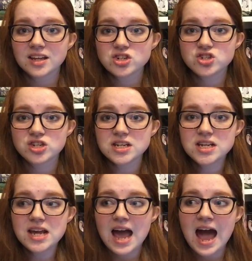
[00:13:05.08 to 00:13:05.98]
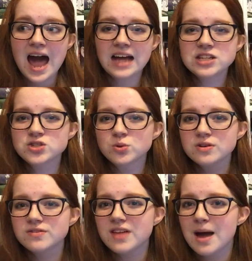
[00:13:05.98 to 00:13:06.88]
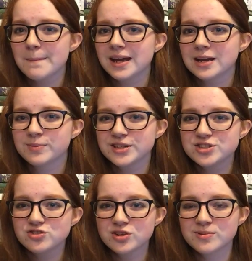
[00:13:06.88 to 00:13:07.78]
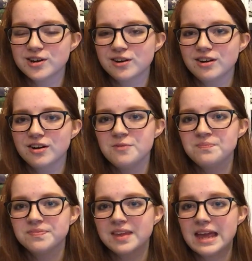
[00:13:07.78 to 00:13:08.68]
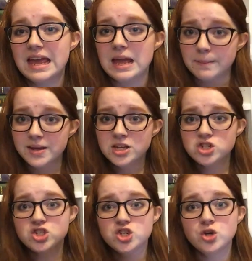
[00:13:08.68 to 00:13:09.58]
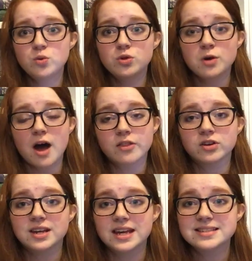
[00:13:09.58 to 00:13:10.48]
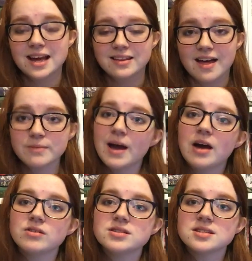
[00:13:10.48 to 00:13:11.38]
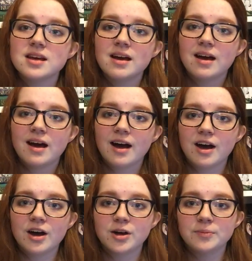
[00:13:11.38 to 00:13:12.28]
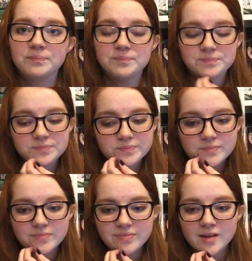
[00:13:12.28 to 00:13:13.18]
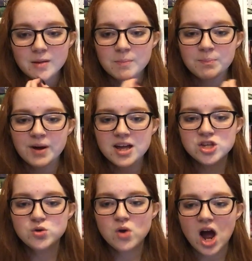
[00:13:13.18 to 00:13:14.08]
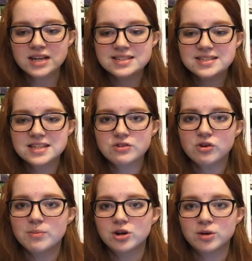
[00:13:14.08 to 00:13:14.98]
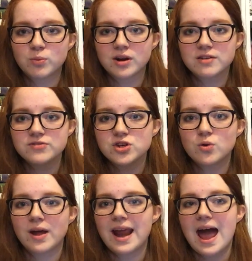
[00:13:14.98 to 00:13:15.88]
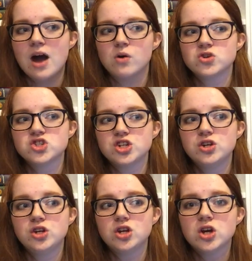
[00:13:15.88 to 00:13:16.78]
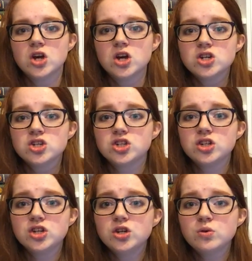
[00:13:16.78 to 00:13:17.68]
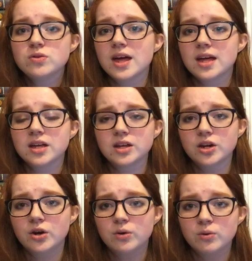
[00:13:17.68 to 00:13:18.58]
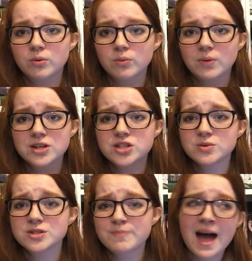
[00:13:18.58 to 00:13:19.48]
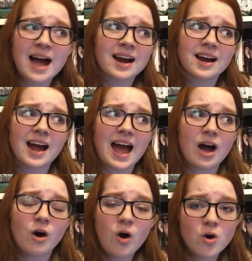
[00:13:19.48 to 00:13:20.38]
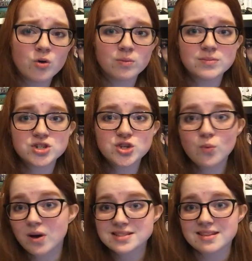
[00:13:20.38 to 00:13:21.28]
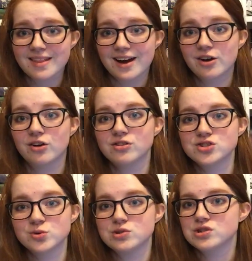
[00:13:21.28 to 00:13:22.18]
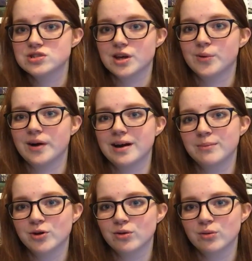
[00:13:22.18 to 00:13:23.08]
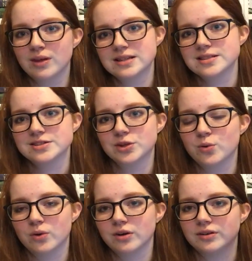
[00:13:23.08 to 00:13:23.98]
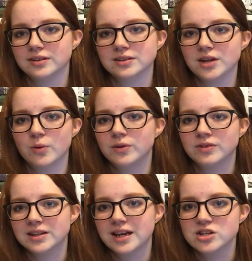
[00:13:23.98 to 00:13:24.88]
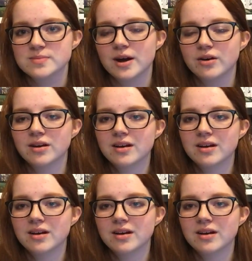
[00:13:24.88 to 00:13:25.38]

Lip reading: she had sort of that manic pixie dream girl image to the other kids at Latham House, but you got to see from her point of view and how she knew that, you know, when she was back at home, she wasn't that girl. She was just that random girl who, like, sits in the corner and no one really cares about.